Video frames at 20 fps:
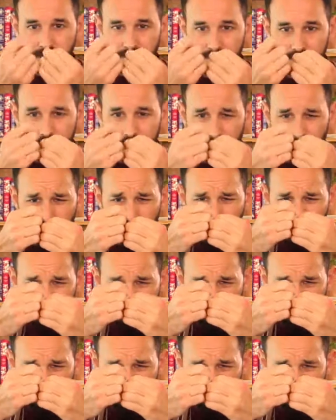This is one of the
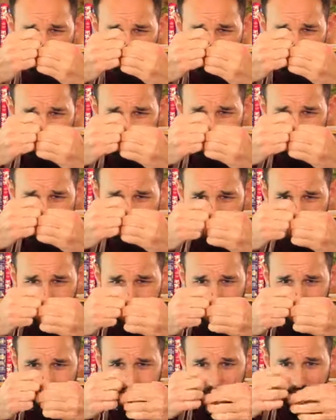very first
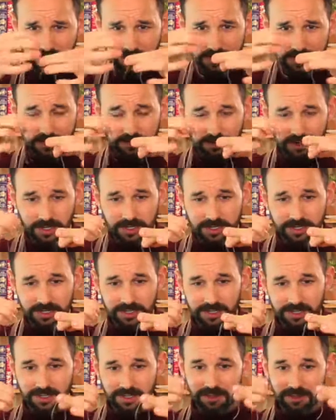magic tricks
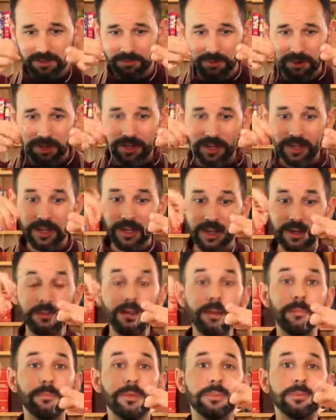that my
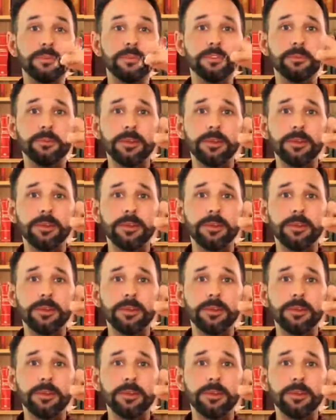Grampy taught to me.